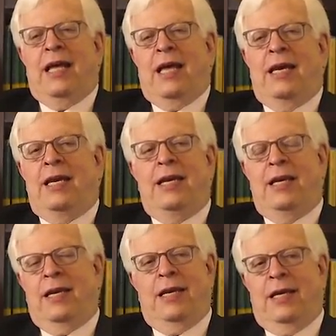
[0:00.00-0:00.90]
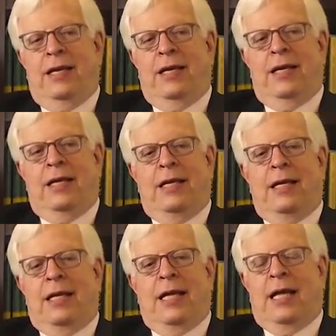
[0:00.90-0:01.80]
and
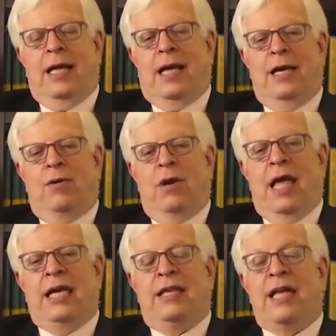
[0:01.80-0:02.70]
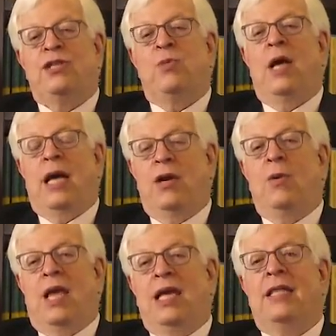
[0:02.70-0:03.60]
I don't like it. That's why I
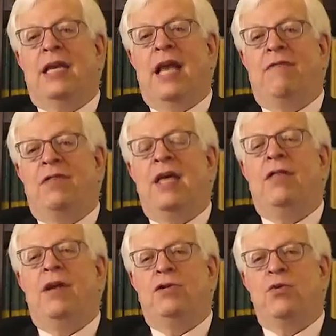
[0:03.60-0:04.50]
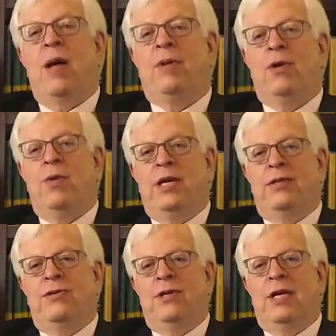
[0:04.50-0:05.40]
don't like the left. They're drama
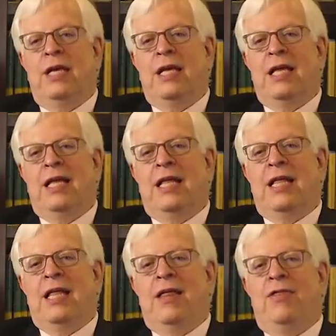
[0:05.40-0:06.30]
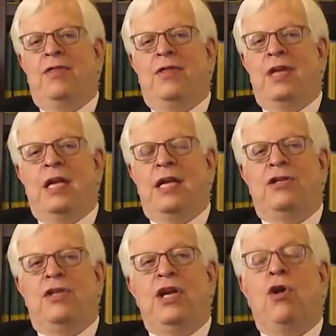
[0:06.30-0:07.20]
queens.
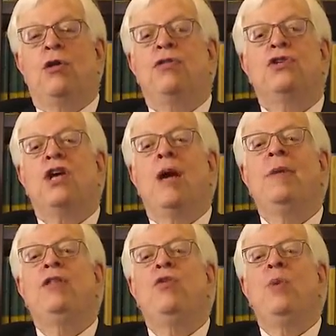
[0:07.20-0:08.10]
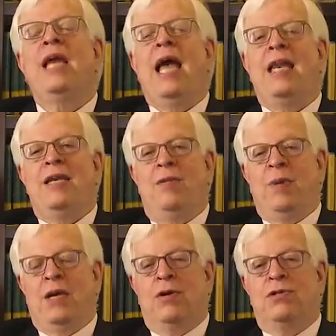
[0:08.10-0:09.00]
It's the Earth is coming to an end
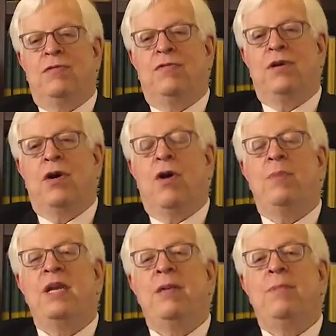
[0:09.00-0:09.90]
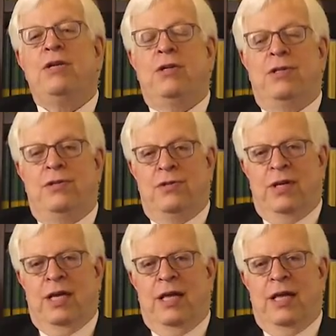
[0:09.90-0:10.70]
because of carbon emissions.